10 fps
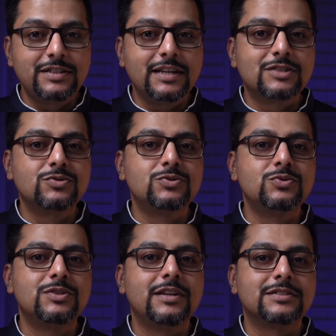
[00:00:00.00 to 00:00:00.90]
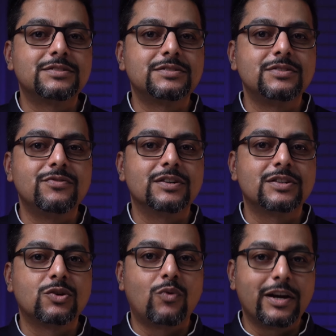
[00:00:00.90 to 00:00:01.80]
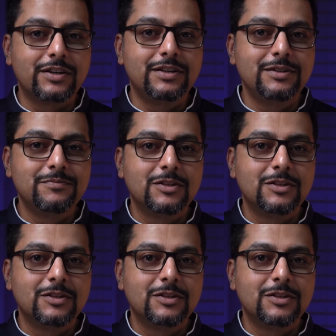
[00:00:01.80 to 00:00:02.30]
take to do the necessary work required